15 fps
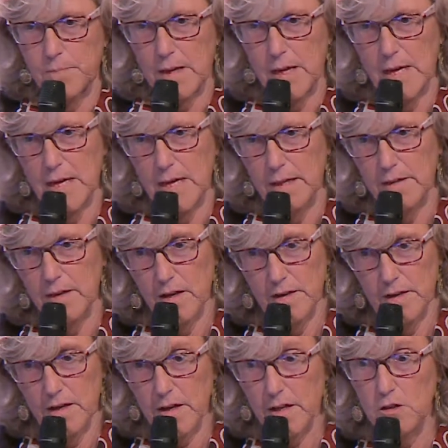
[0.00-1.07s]
And the
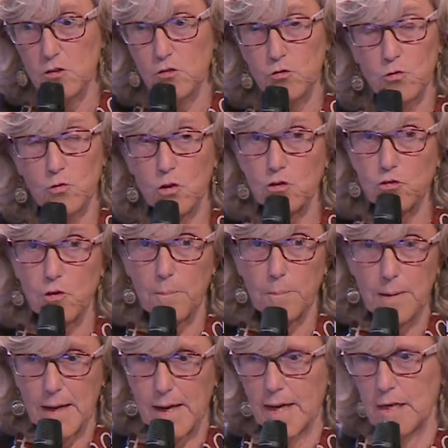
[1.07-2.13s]
directive should also
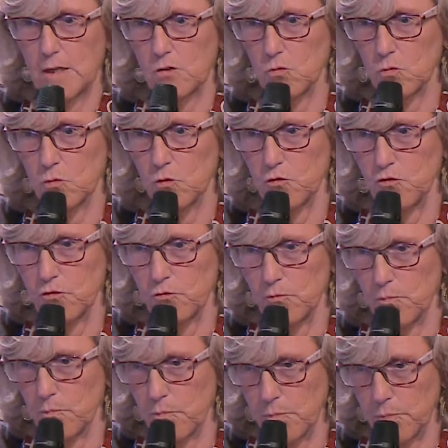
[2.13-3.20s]
apply to
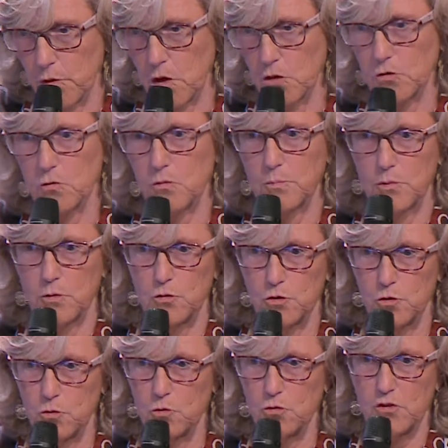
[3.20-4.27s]
product
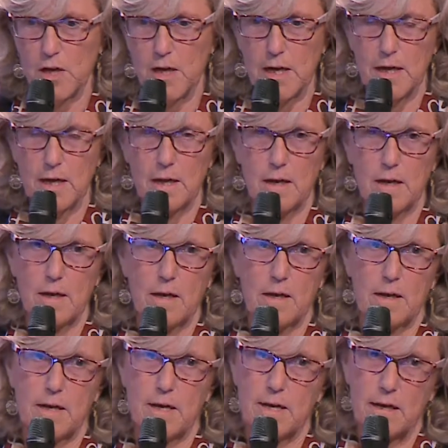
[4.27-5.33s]
produced
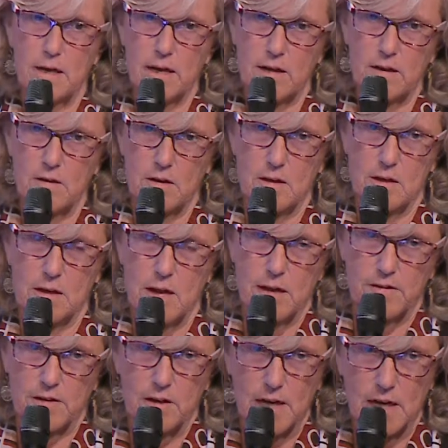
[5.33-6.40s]
and in
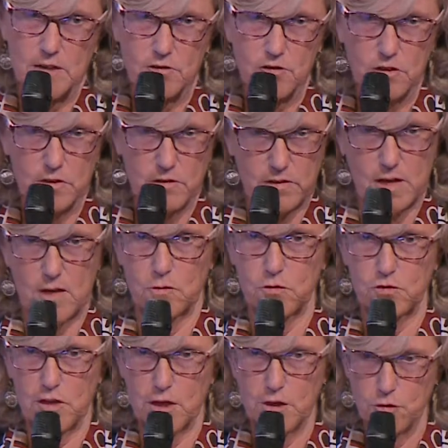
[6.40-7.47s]
other countries
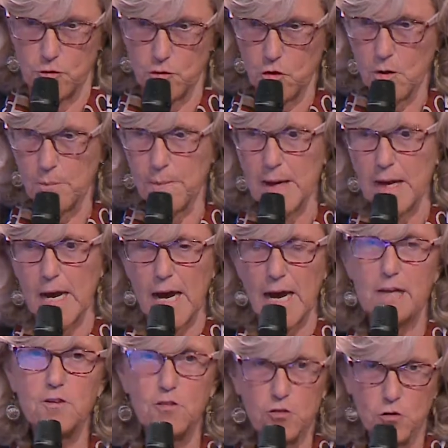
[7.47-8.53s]
outside Europe
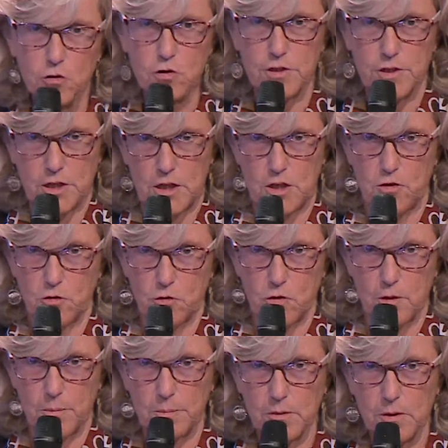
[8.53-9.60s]
and sold in
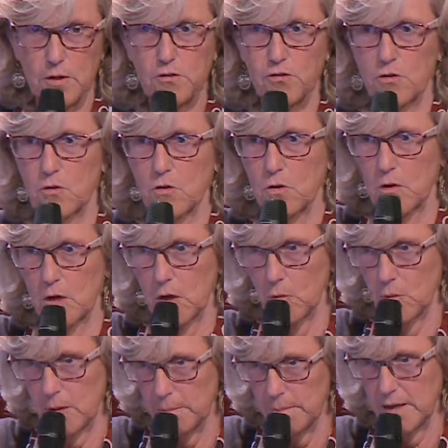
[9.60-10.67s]
Europe. So it
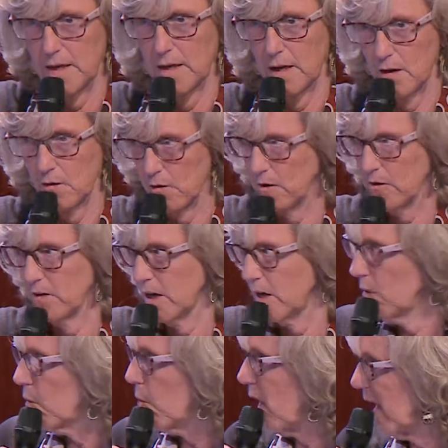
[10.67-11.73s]
will be a
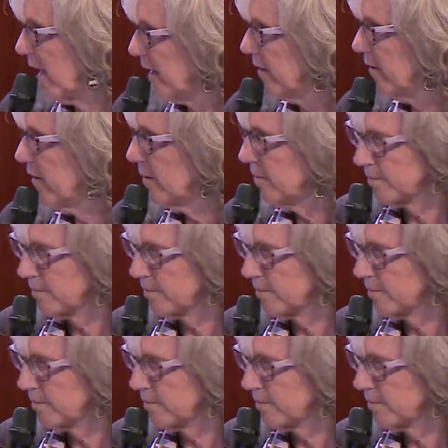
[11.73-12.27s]
really wide